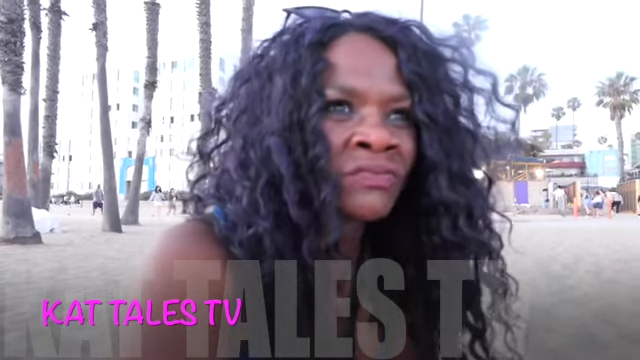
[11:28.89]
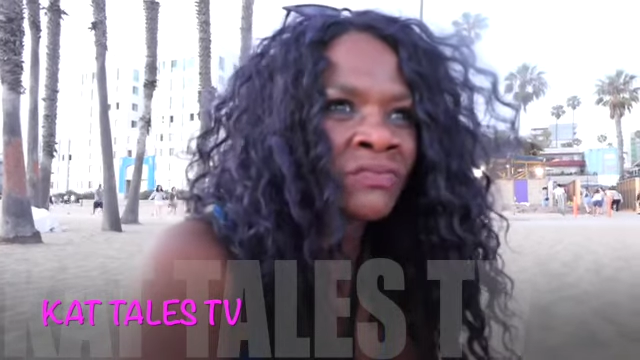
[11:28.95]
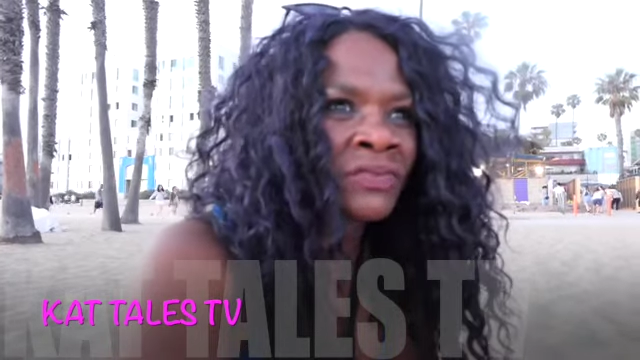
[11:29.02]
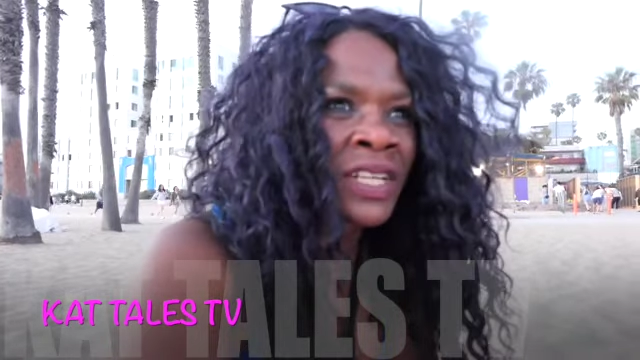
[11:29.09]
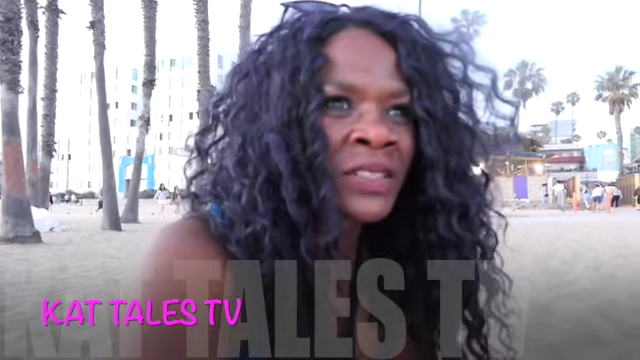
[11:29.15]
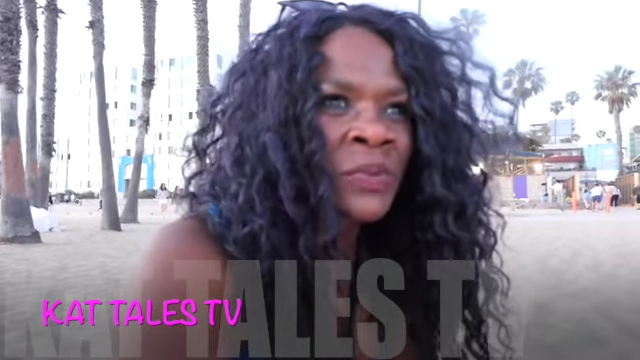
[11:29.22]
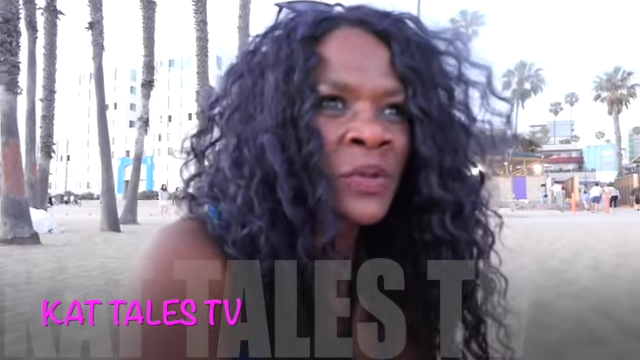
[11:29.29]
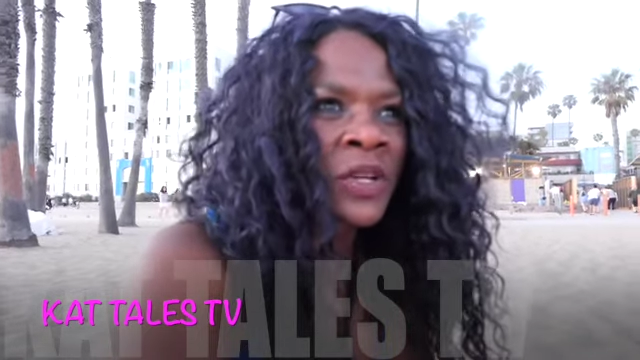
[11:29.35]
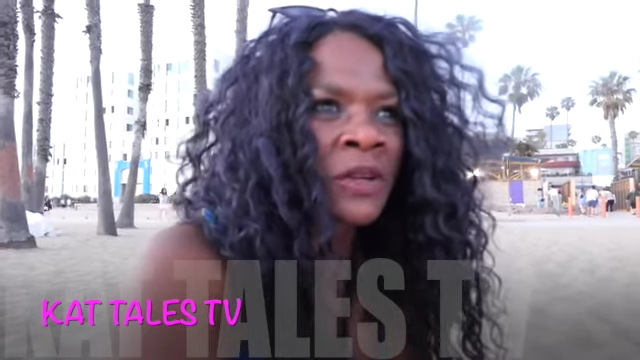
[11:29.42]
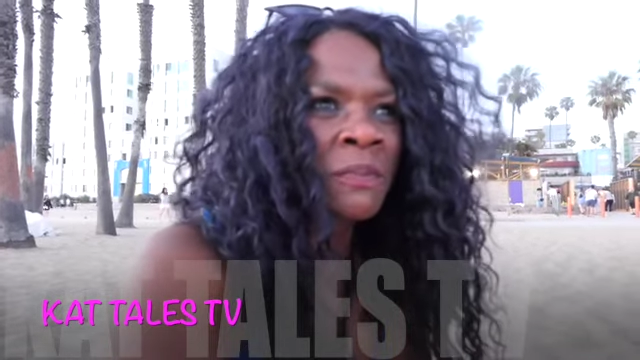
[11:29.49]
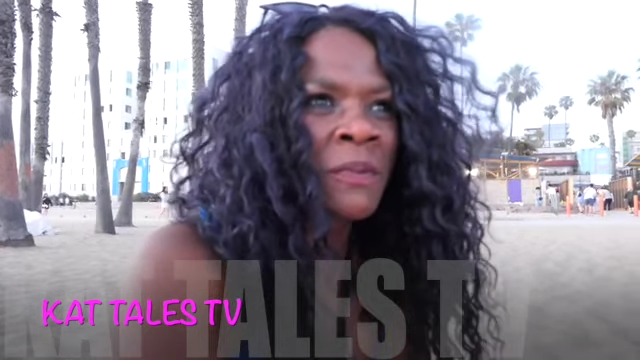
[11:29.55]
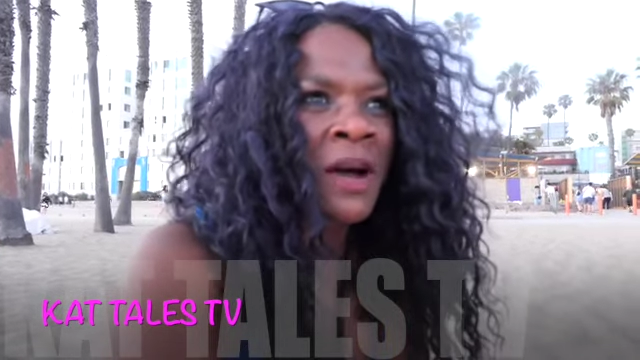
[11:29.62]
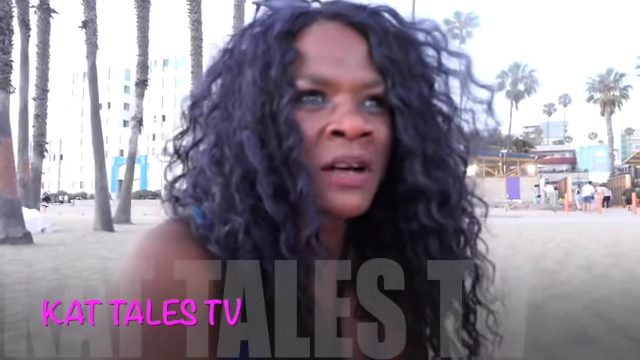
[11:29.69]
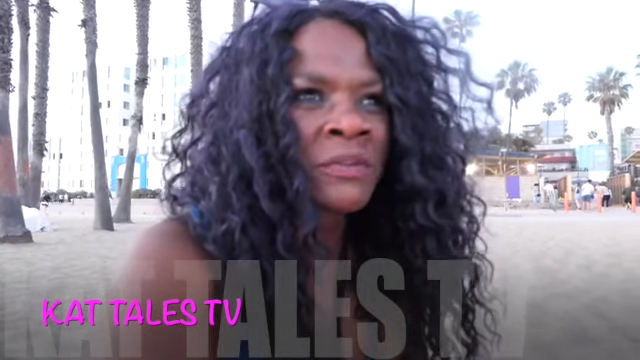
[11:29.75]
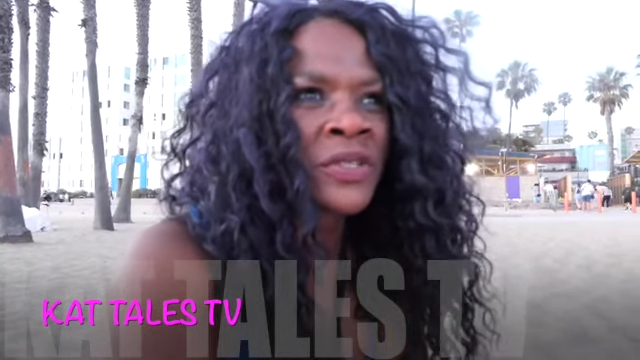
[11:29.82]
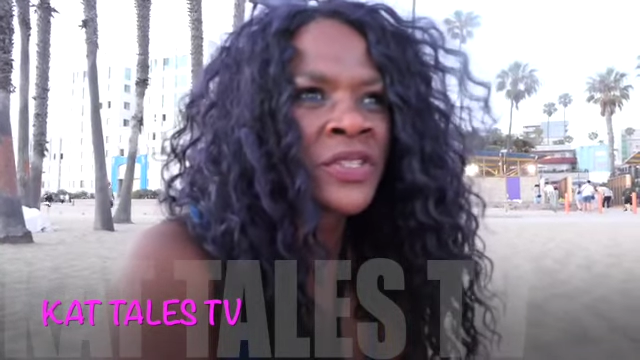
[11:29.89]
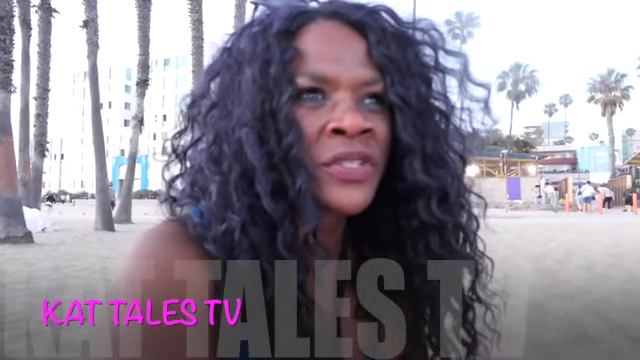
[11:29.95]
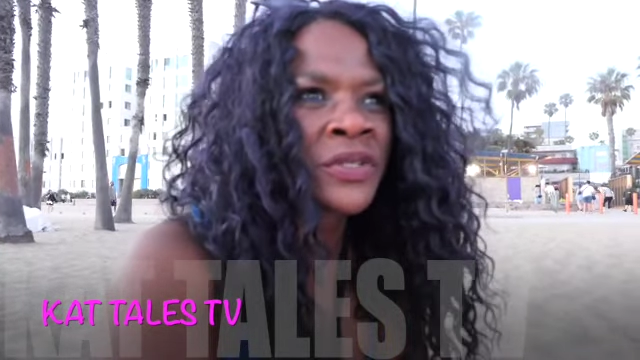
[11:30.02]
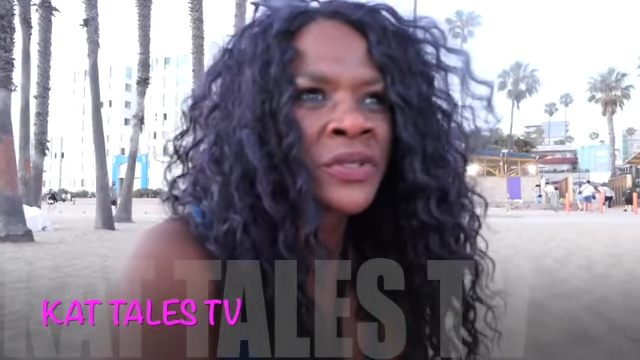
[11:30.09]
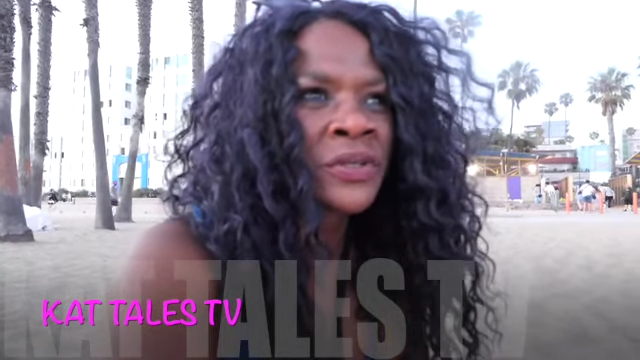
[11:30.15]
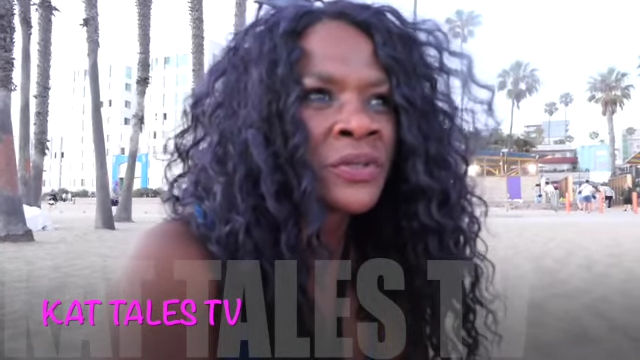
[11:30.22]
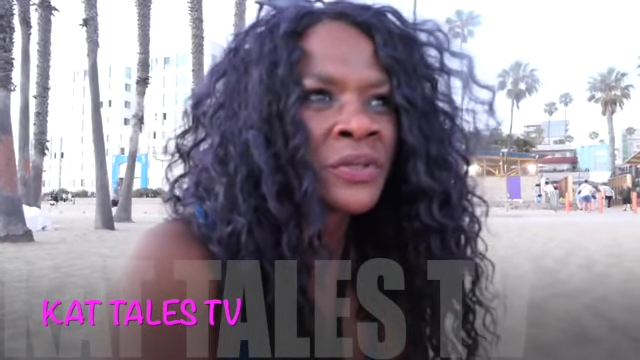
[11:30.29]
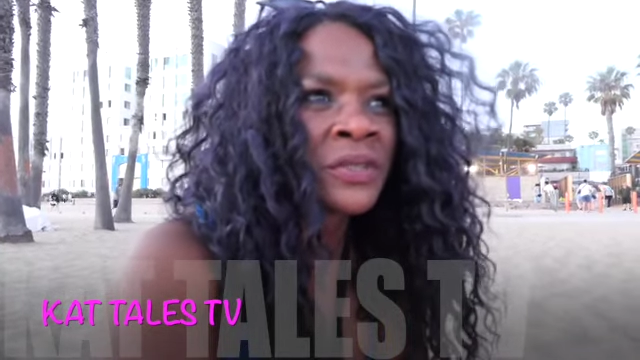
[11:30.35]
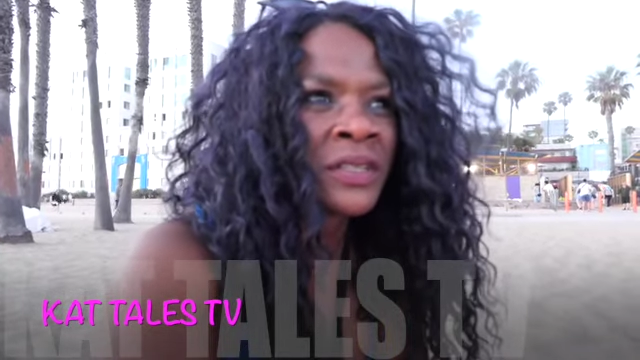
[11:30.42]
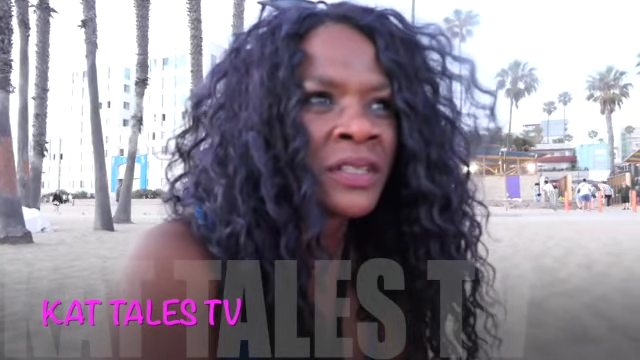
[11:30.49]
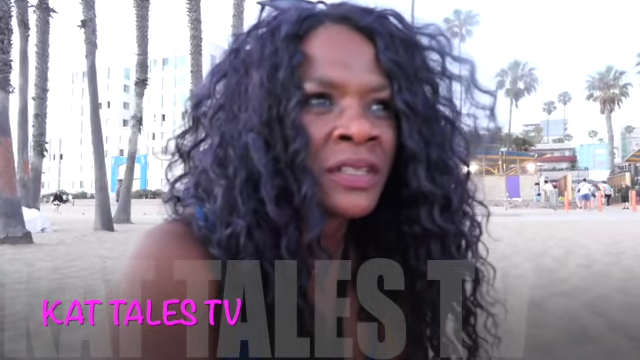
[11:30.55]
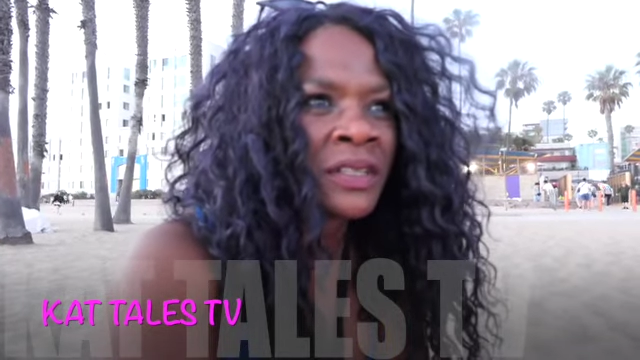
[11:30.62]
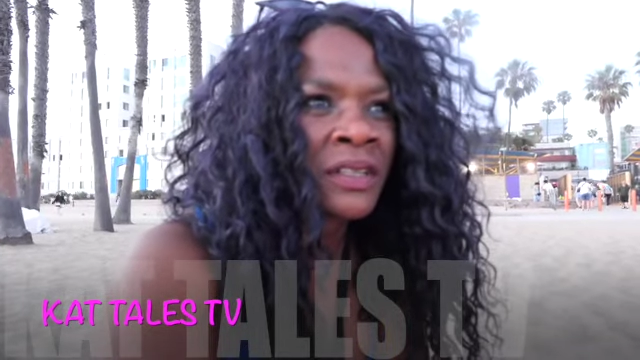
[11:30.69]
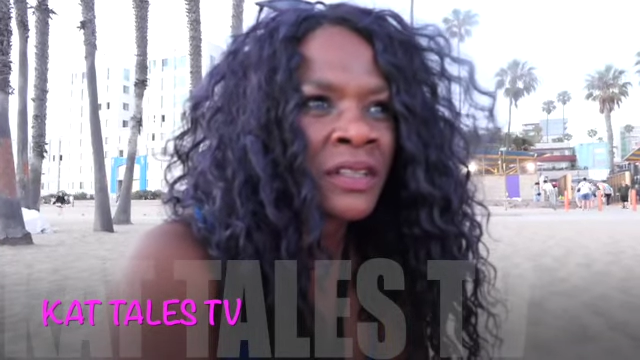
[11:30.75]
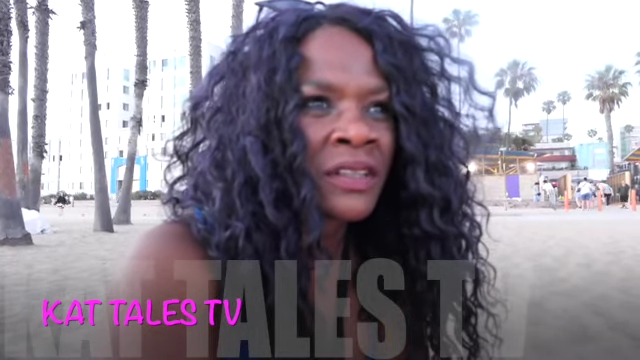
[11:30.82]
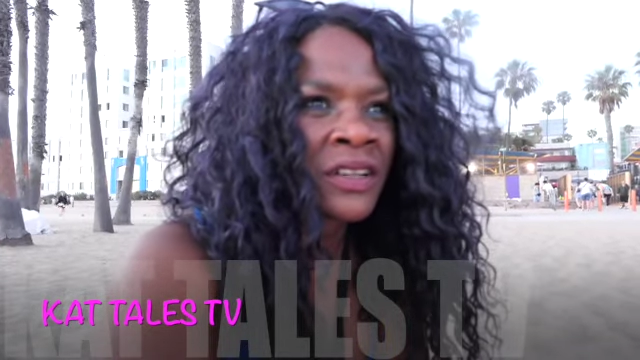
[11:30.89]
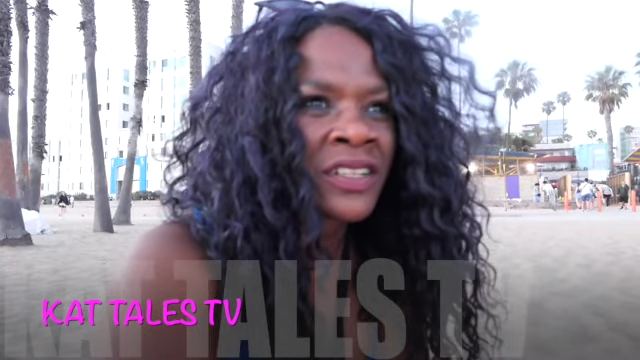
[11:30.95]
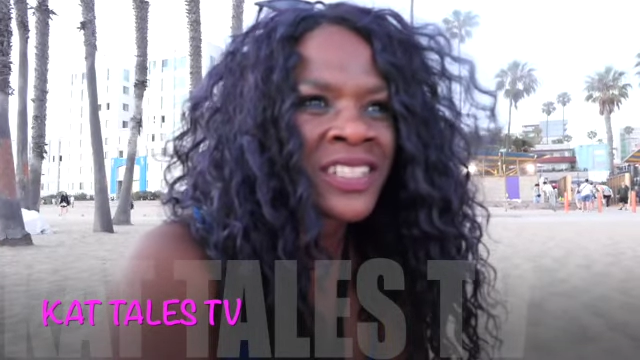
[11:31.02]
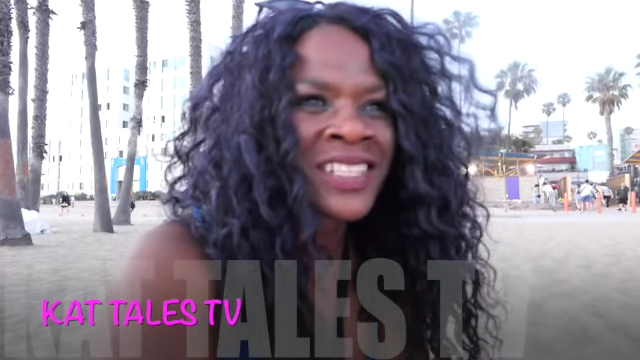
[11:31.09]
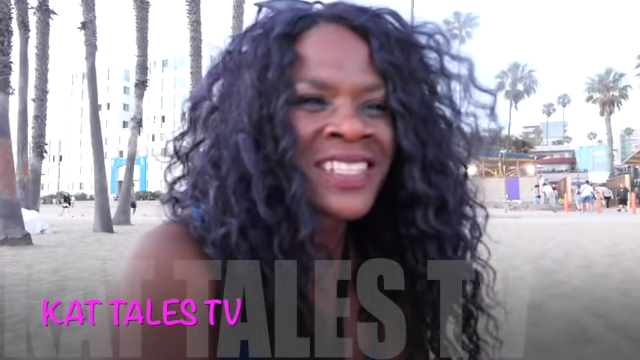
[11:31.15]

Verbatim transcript: that's what good moms do it